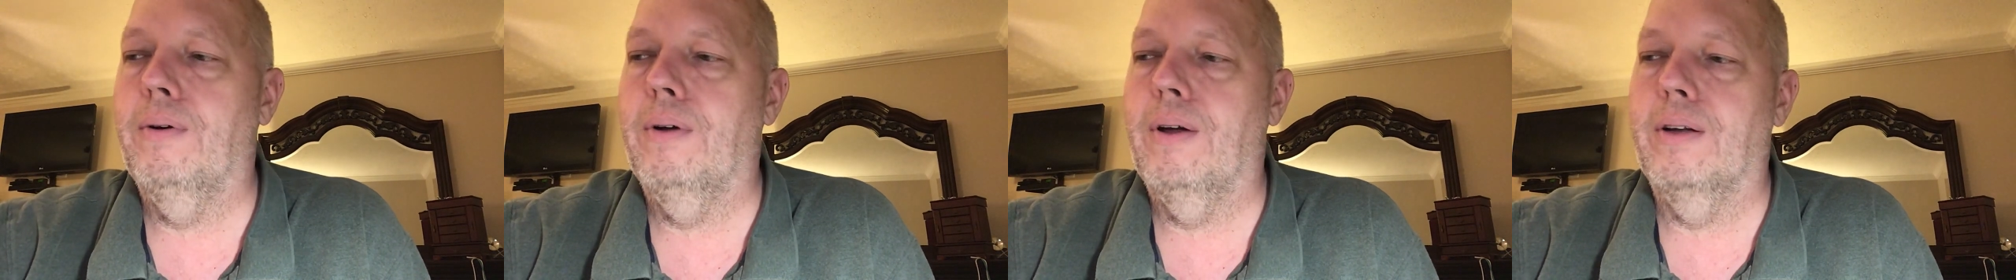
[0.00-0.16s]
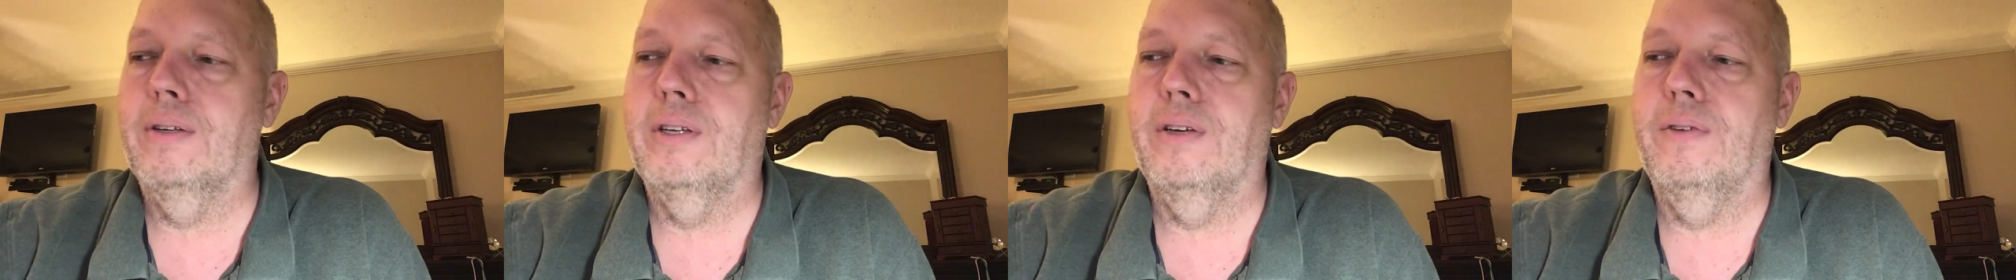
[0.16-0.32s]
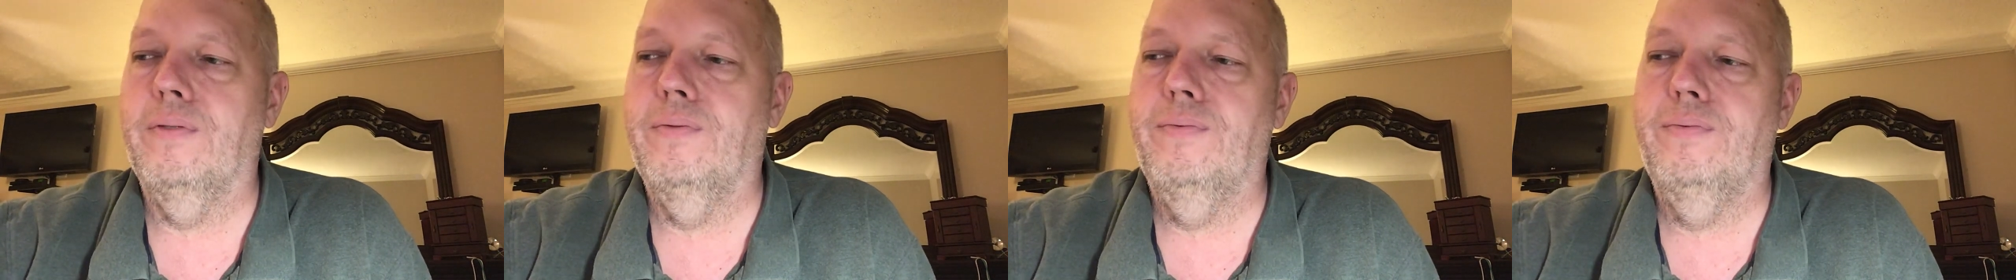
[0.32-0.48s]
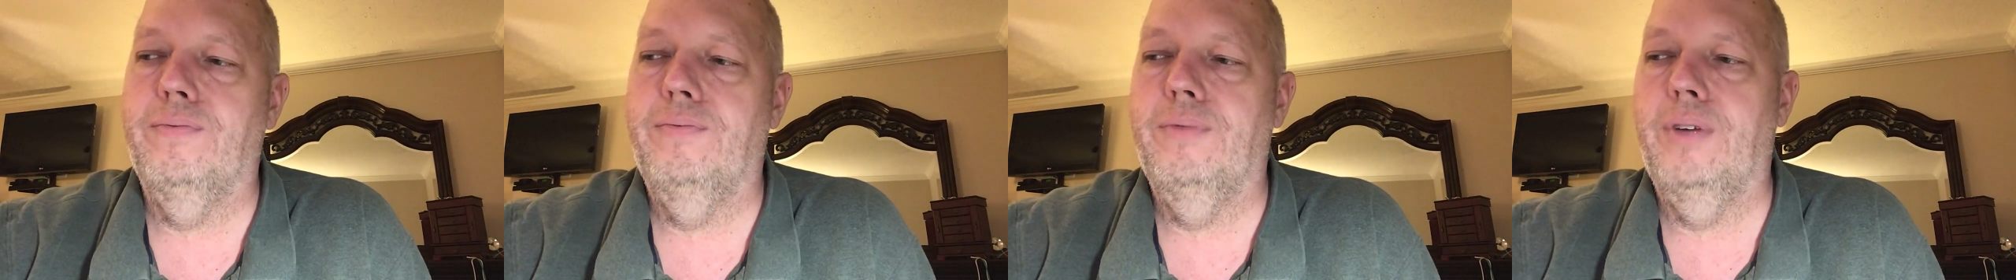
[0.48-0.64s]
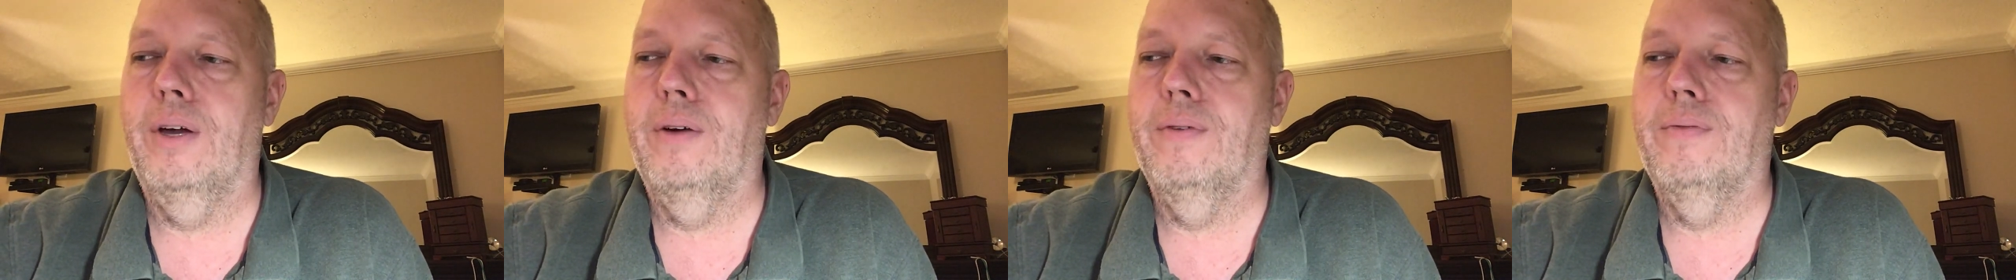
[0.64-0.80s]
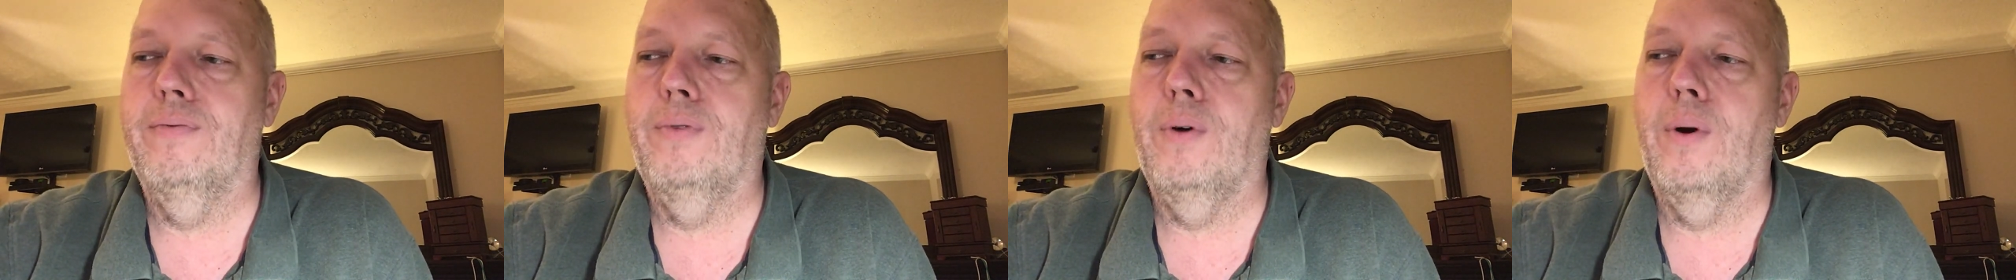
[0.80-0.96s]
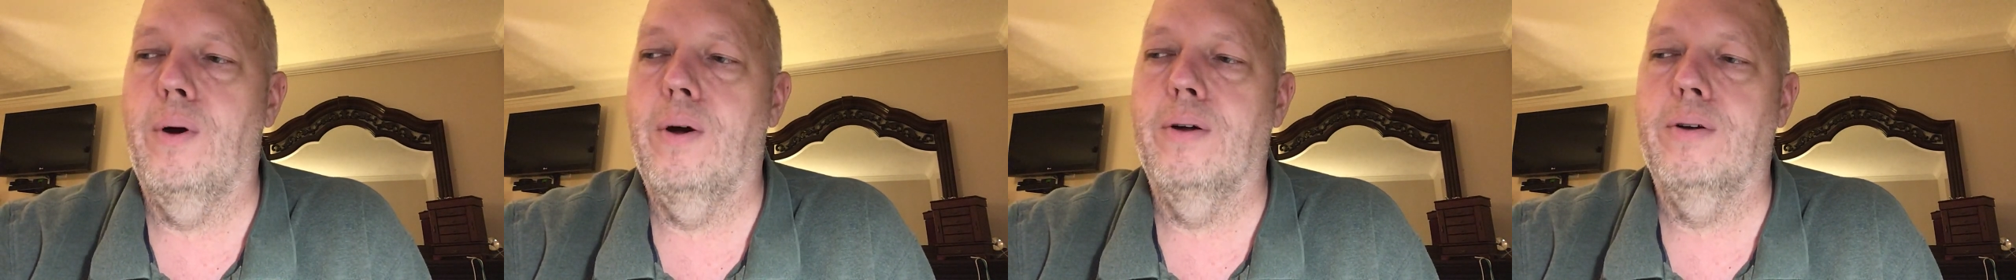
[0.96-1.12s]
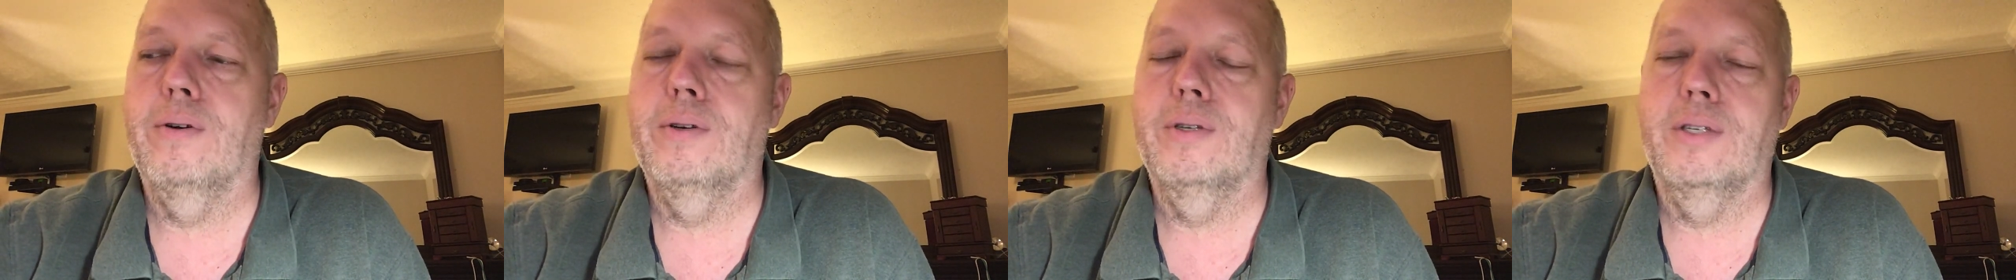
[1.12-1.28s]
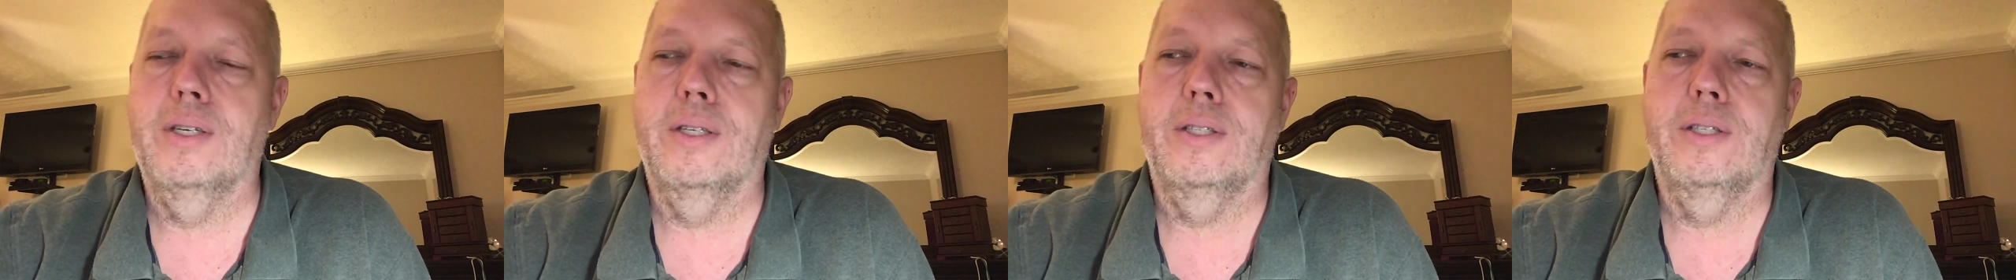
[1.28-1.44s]
I'll say
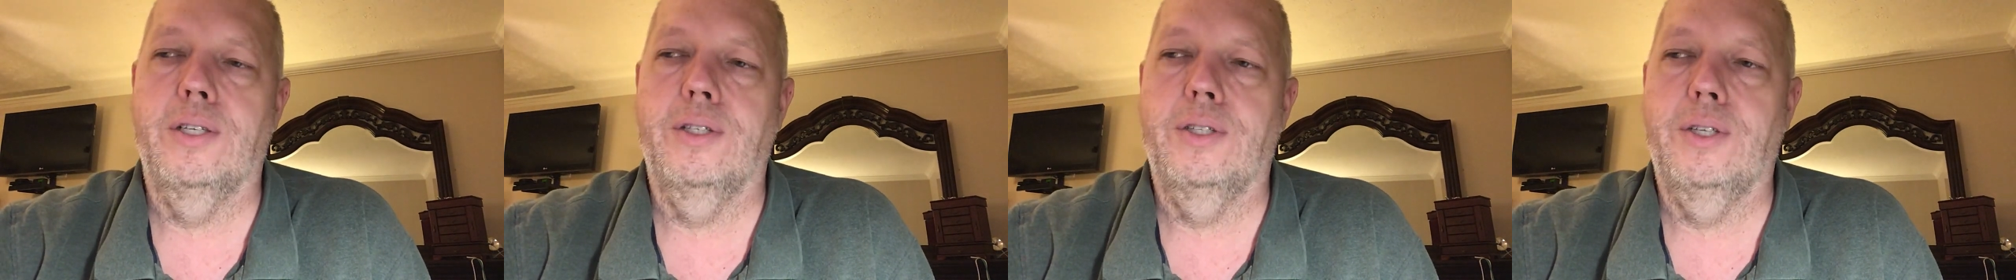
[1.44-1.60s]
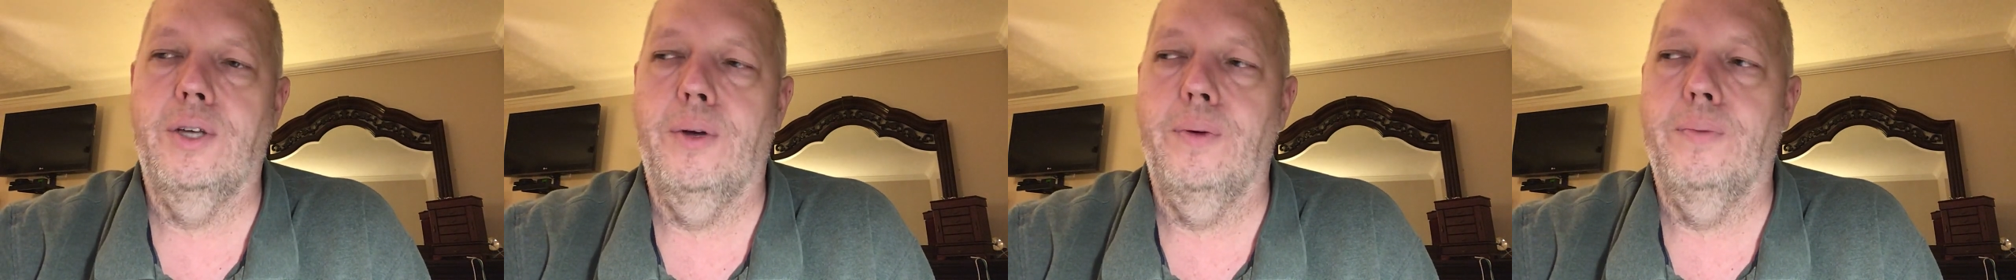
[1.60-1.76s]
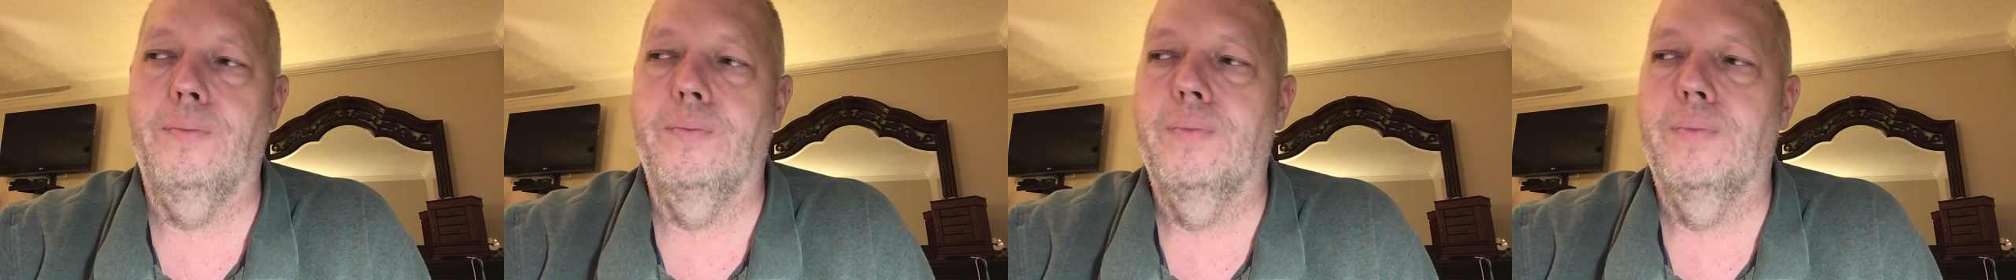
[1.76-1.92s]
462,